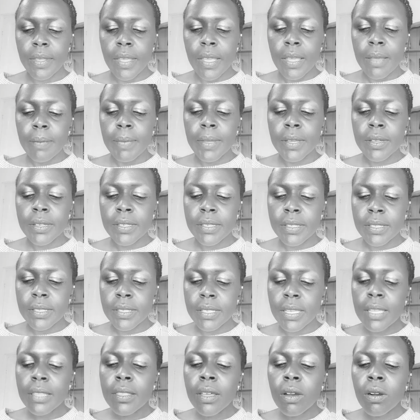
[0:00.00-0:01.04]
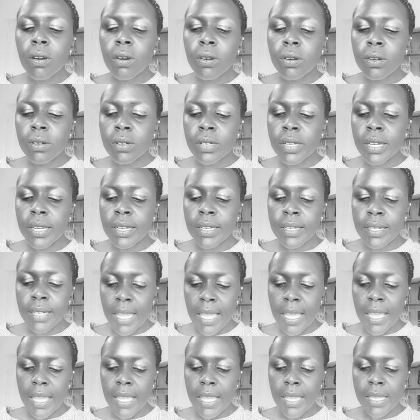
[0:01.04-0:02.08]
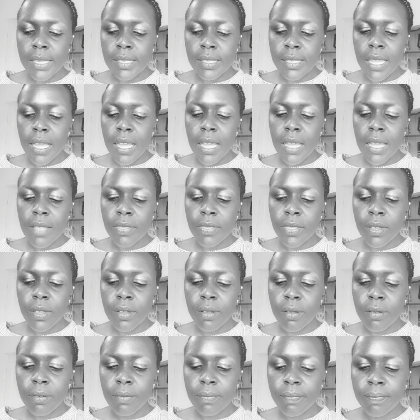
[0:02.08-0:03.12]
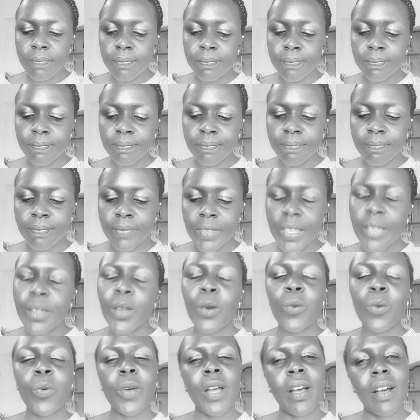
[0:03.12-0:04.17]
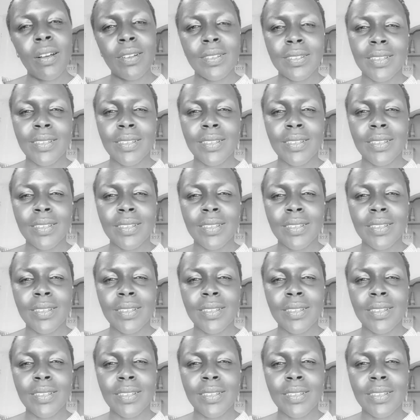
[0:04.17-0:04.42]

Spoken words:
Because you see, in the olden days, yeah, and the well,